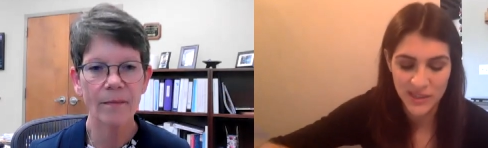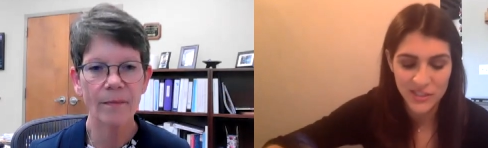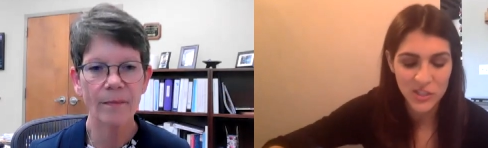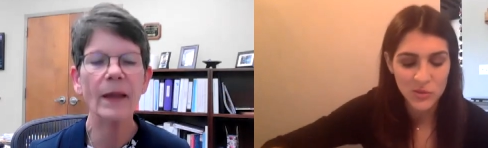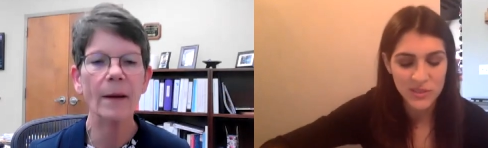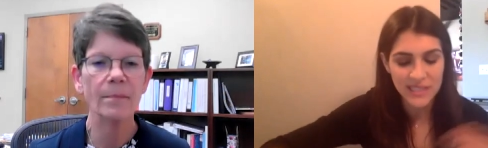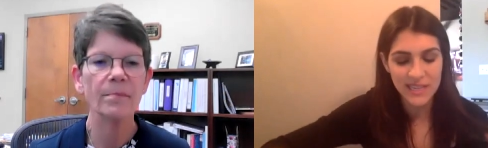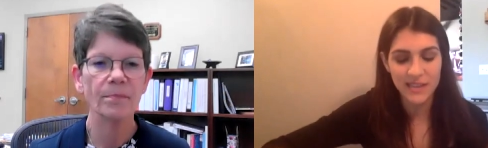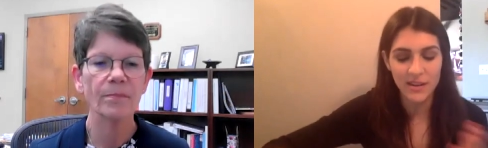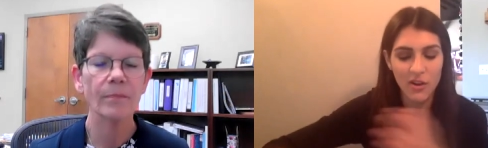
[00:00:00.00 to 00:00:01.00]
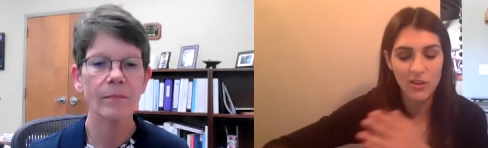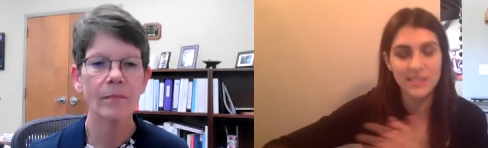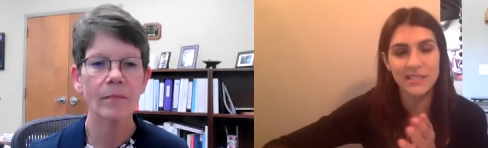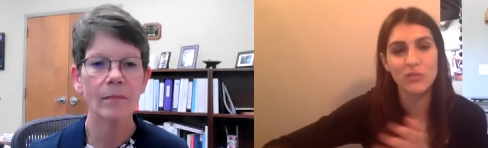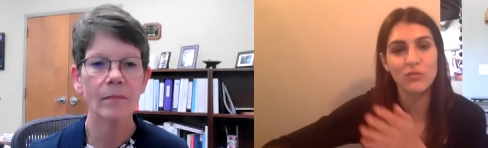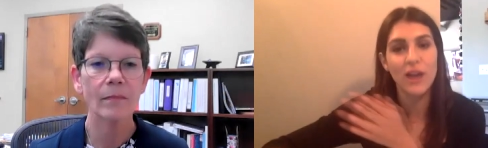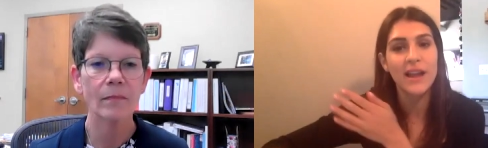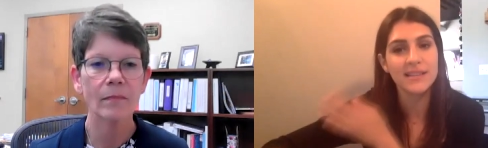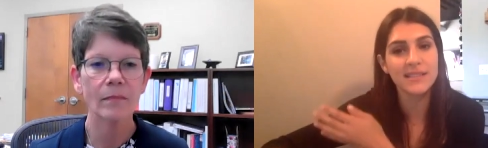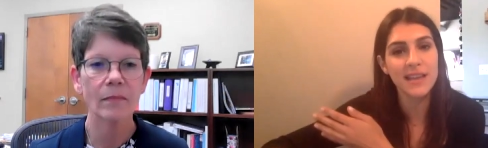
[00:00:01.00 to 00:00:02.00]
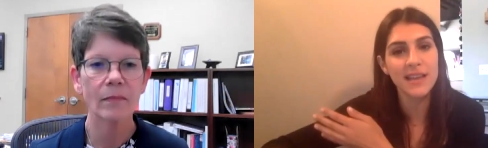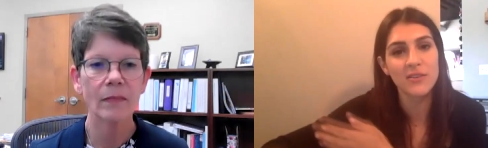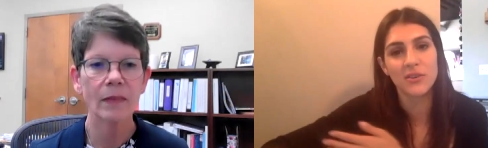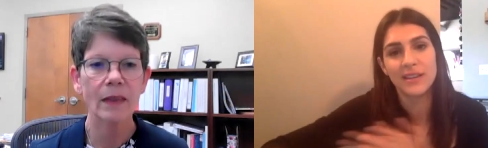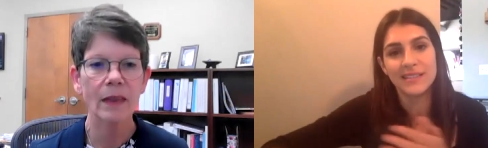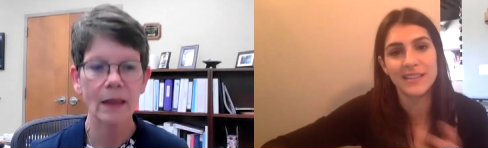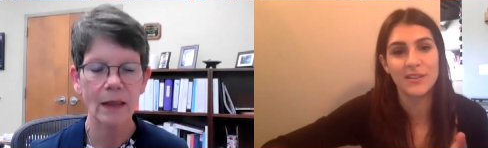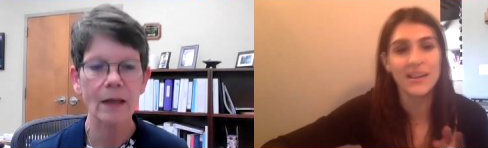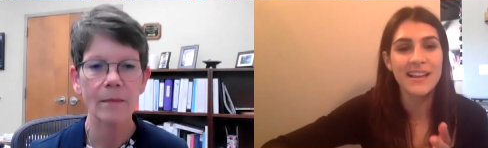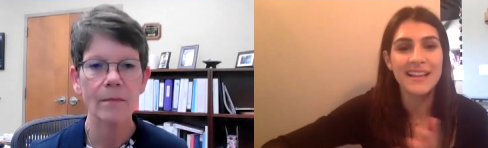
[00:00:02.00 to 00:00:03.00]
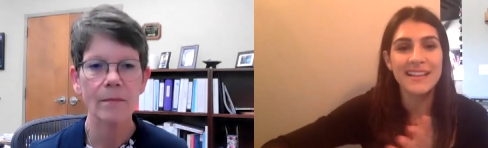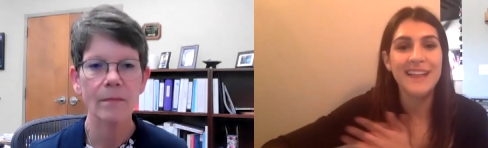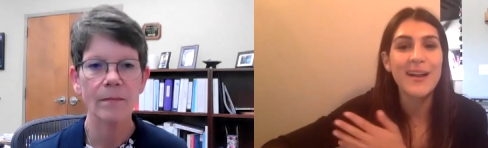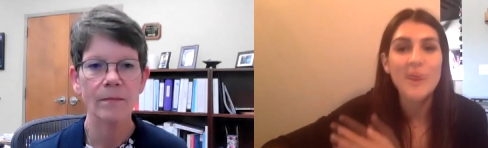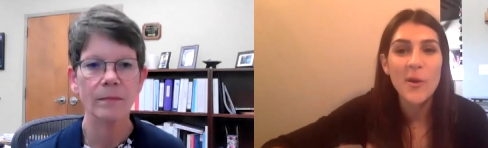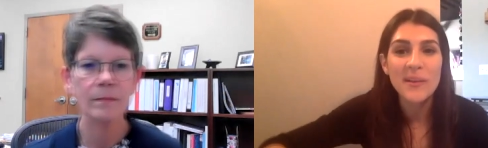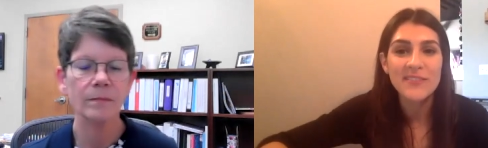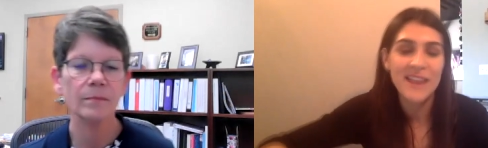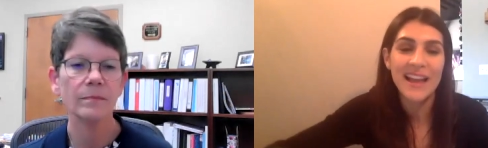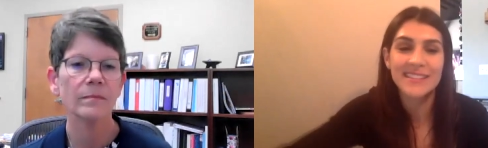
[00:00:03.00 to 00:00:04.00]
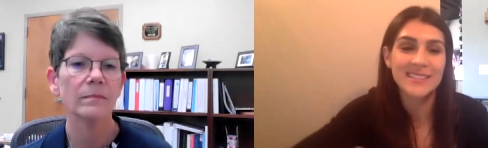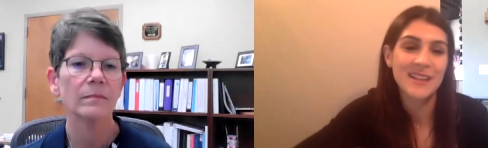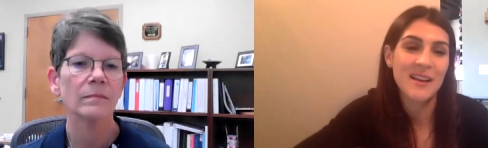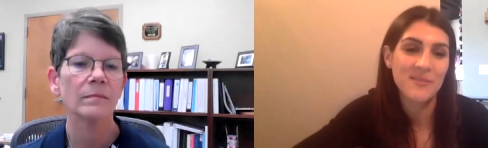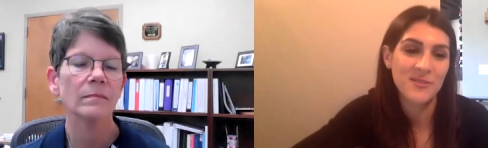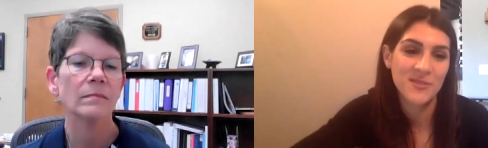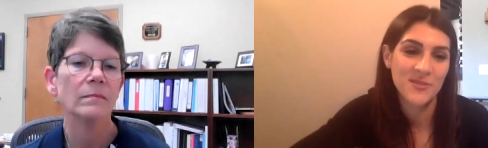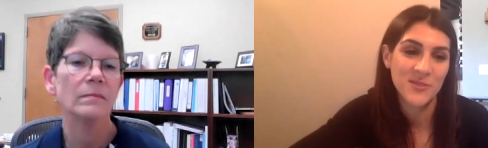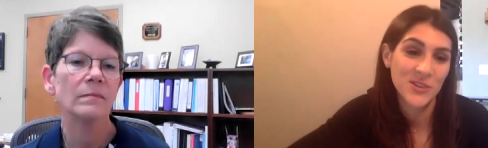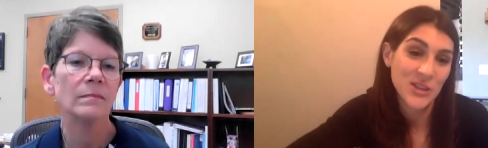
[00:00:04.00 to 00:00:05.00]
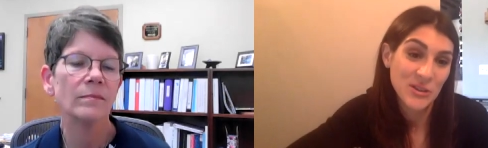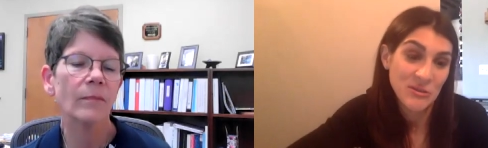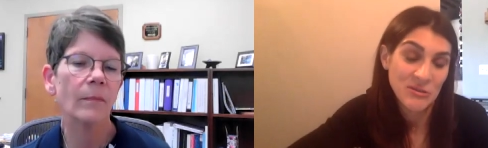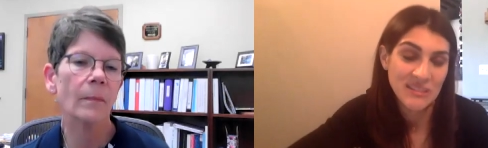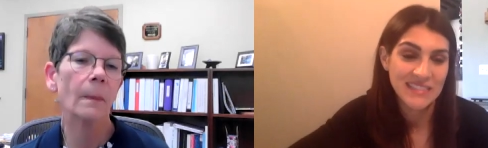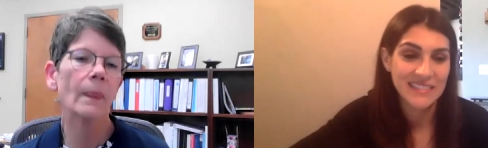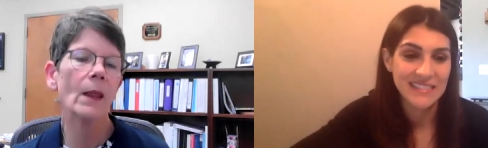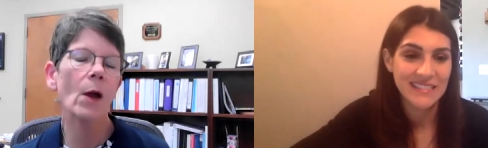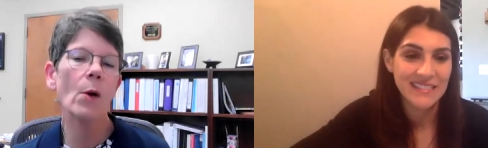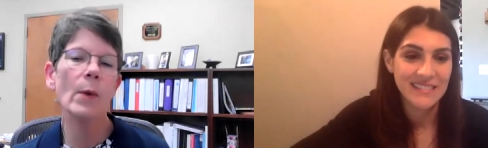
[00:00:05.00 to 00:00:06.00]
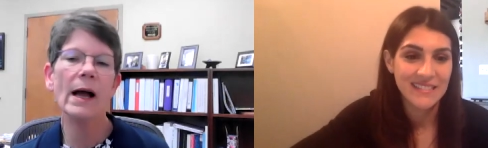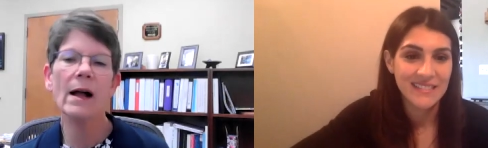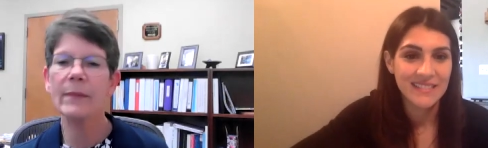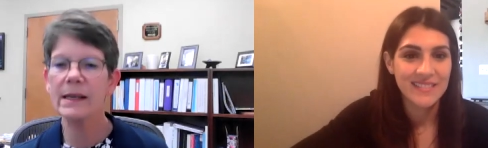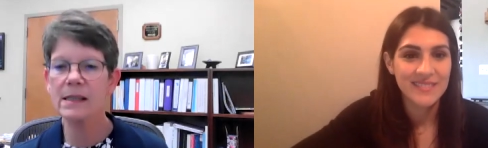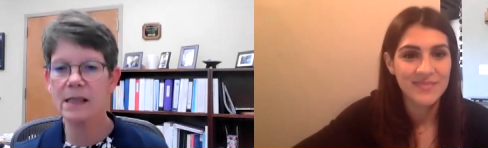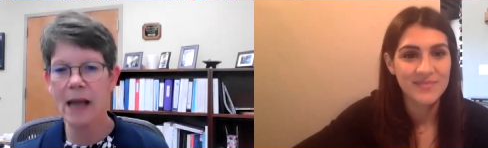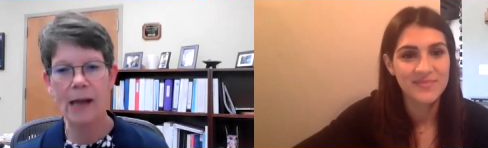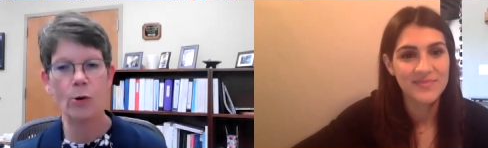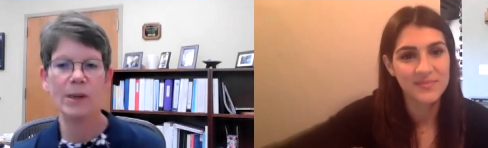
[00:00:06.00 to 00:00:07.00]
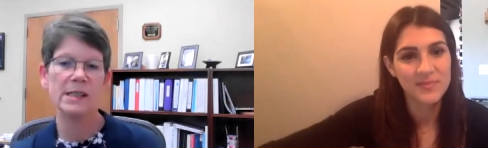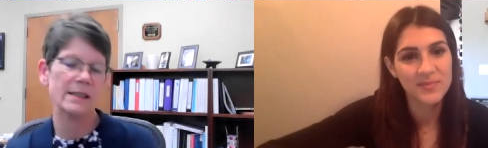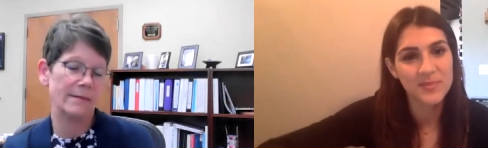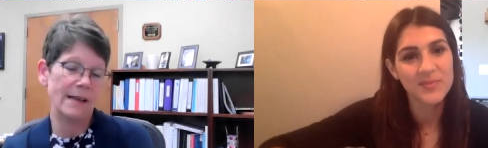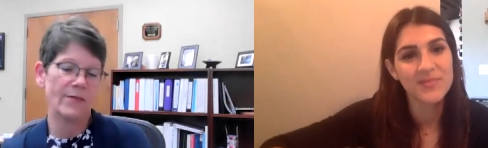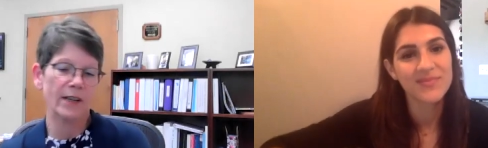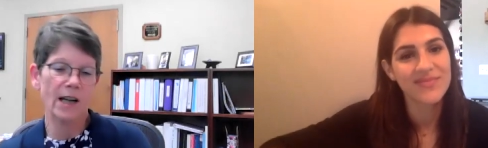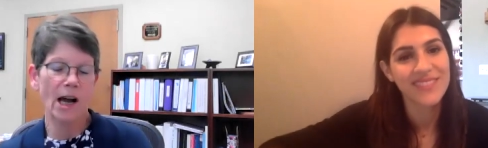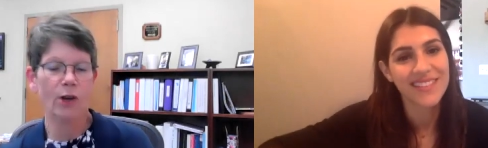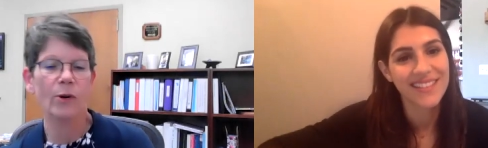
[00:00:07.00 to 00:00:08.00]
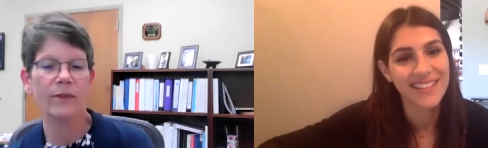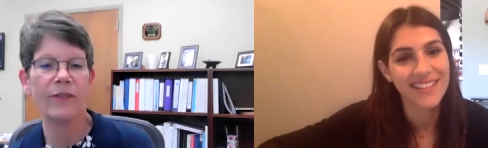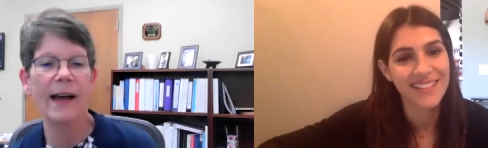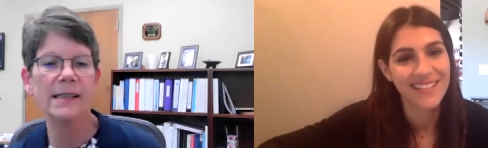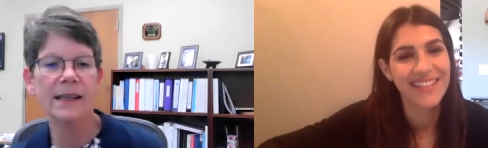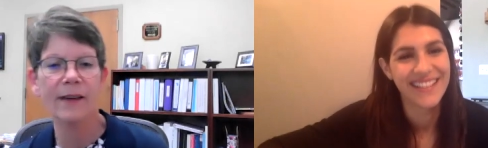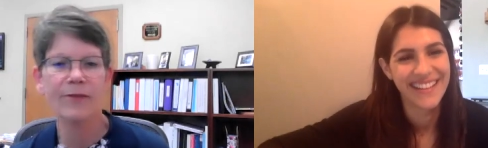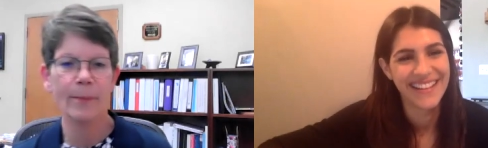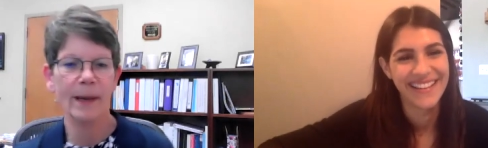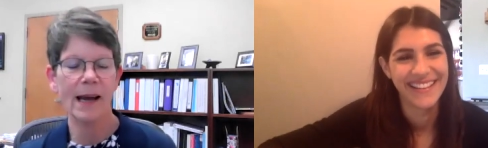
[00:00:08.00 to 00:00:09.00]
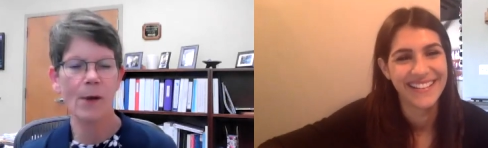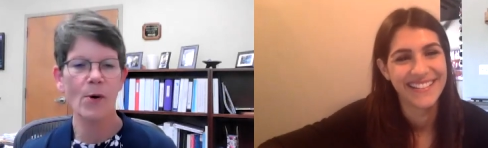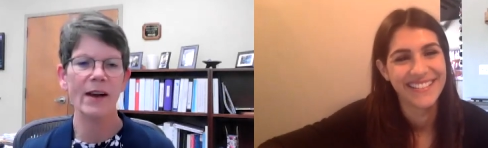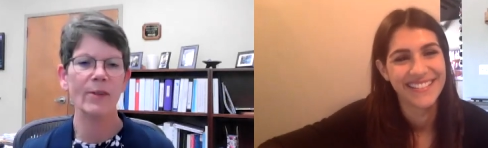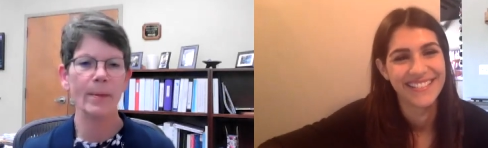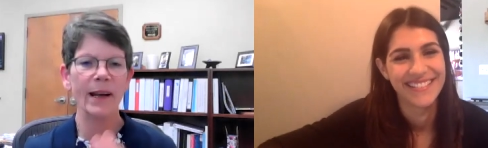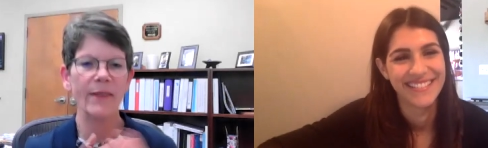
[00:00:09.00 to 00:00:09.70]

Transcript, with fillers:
Speaker 1: but do you see it all still rising or is it not going fast enough for you?
Speaker 2: Oh, well, it's uh, you know it's definitely not going fast enough for me. I want everybody